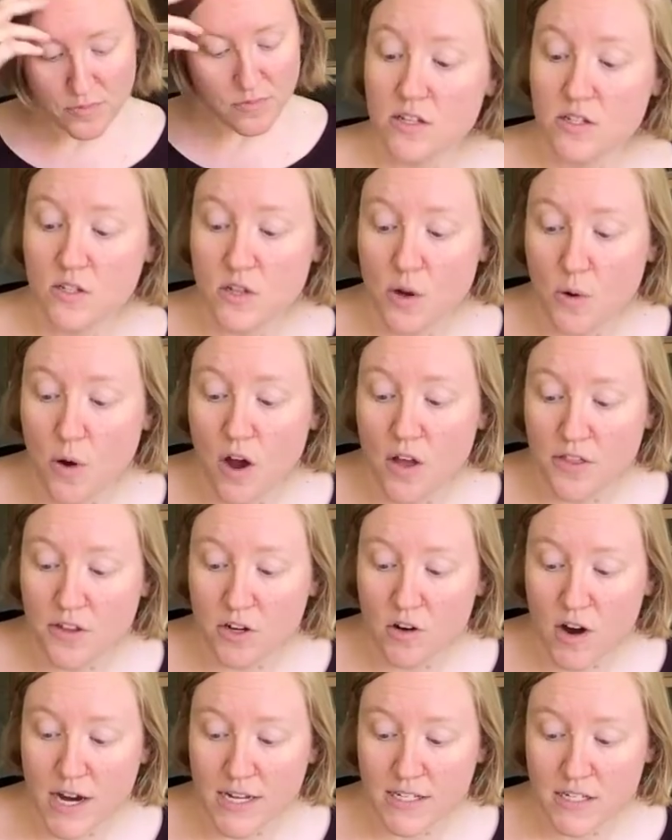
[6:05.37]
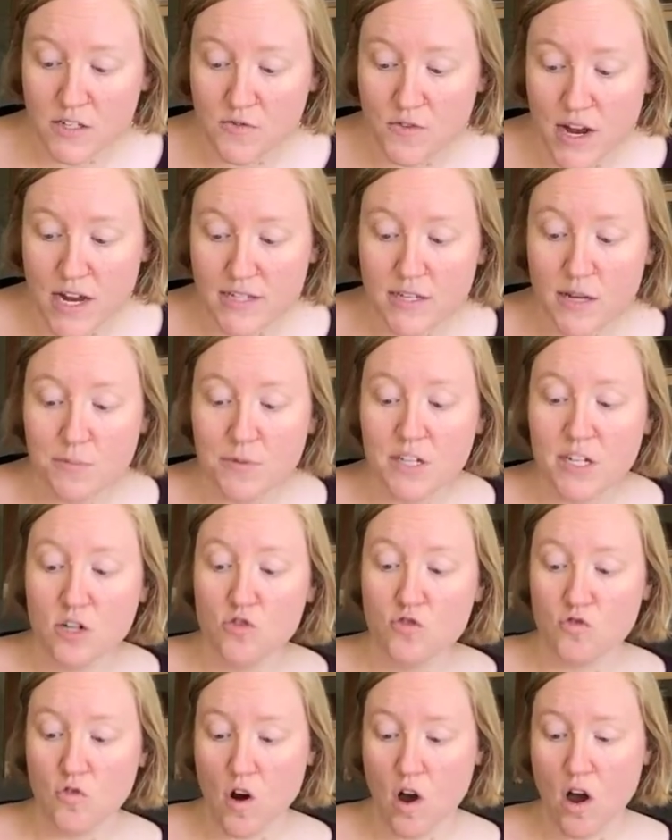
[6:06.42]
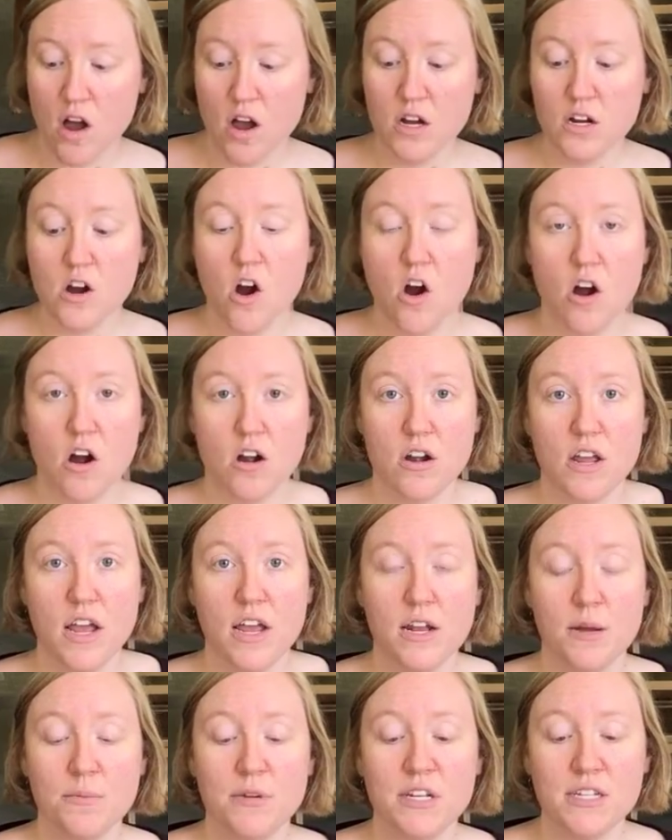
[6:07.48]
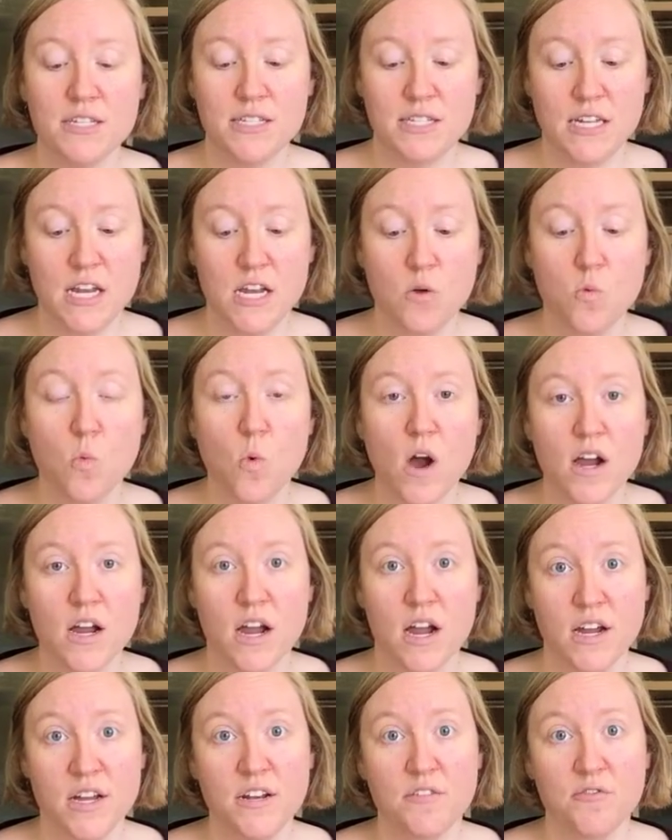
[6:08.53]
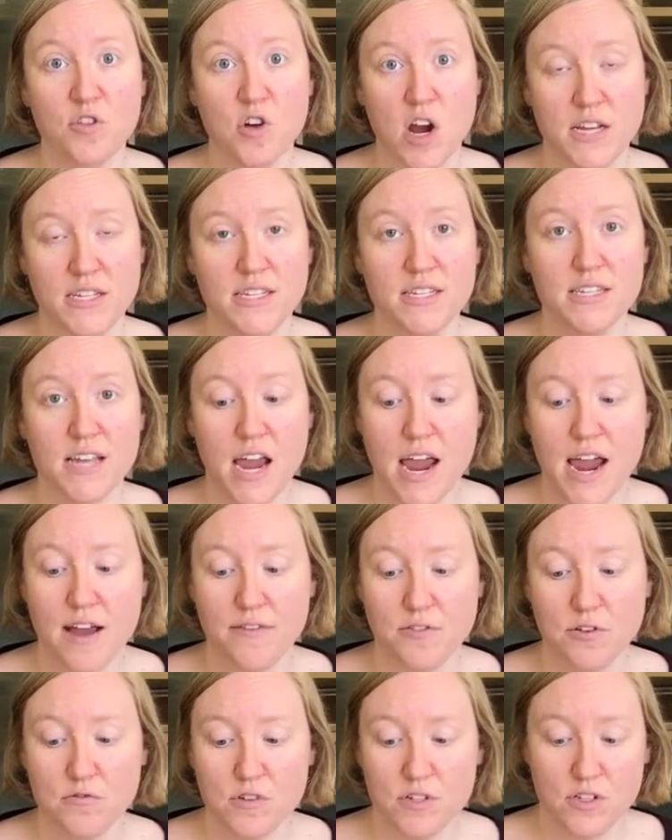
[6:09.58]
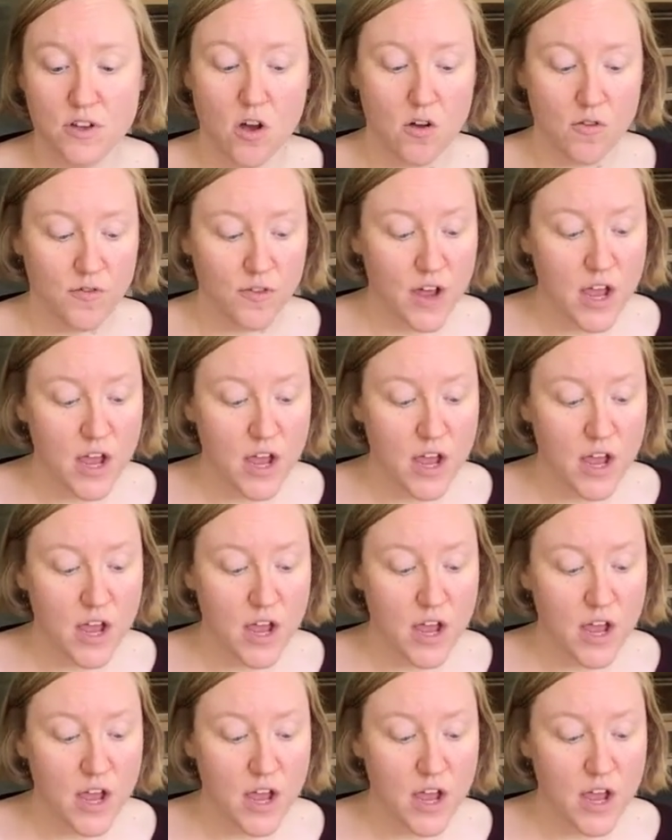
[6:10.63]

So on the crisis phase, I'm going to draw a card and I'm going to see what kind of crisis I have to resolve.